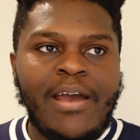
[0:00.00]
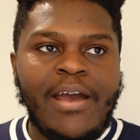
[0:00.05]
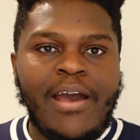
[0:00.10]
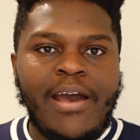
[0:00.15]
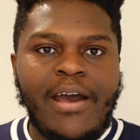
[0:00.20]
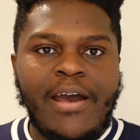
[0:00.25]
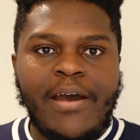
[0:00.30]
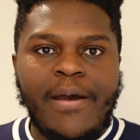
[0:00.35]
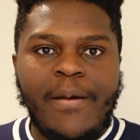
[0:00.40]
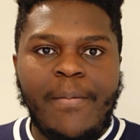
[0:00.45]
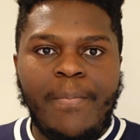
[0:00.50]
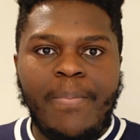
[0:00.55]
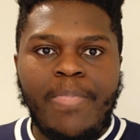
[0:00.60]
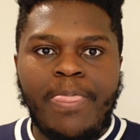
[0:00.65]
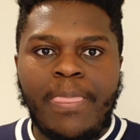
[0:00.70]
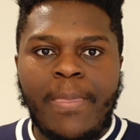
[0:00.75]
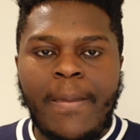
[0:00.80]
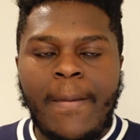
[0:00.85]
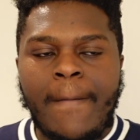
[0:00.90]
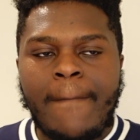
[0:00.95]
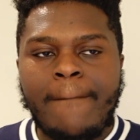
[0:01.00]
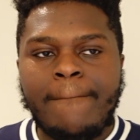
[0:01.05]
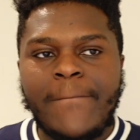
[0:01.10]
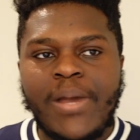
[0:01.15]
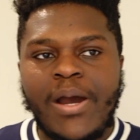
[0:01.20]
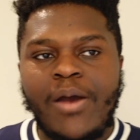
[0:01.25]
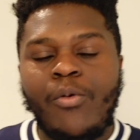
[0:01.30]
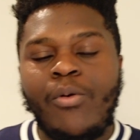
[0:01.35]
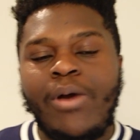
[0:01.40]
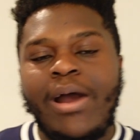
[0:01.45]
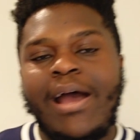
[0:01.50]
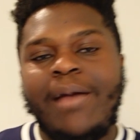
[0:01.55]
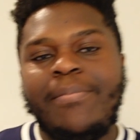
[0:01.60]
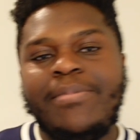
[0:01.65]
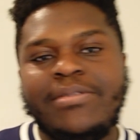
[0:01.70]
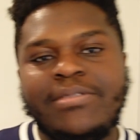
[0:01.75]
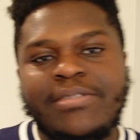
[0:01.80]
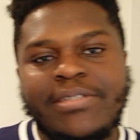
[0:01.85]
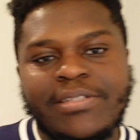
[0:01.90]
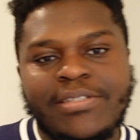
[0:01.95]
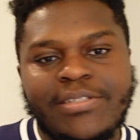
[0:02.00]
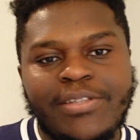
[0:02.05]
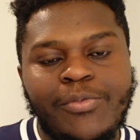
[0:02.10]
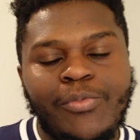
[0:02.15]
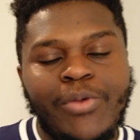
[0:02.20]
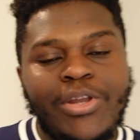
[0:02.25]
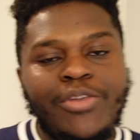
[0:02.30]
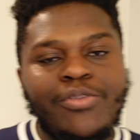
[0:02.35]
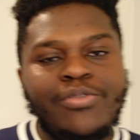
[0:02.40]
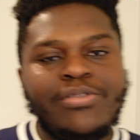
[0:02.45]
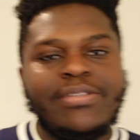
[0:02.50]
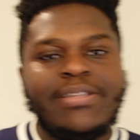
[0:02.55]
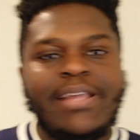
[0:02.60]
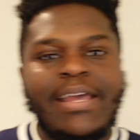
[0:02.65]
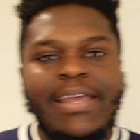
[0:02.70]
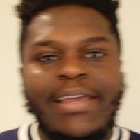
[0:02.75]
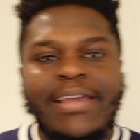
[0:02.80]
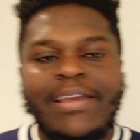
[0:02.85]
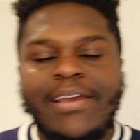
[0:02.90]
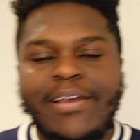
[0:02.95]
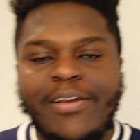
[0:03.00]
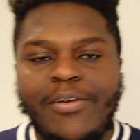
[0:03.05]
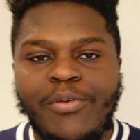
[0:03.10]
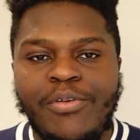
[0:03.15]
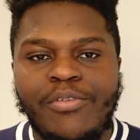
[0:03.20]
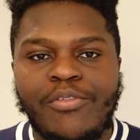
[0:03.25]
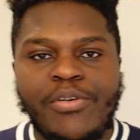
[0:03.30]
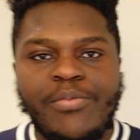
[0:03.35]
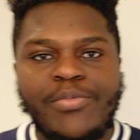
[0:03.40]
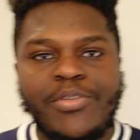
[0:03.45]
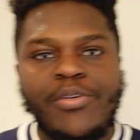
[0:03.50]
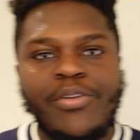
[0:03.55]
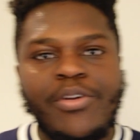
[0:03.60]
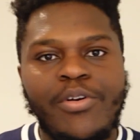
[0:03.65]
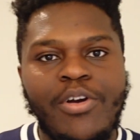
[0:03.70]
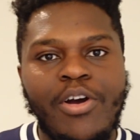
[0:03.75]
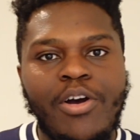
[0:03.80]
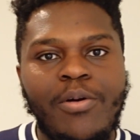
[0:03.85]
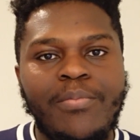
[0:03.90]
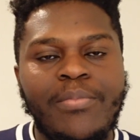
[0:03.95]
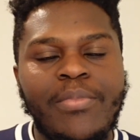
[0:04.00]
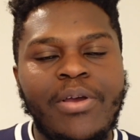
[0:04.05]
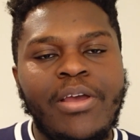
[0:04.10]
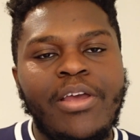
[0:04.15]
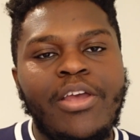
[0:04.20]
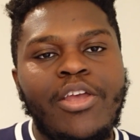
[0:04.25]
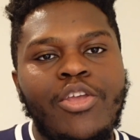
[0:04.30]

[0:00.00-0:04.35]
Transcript: But what happens is when you stake with crypto.com,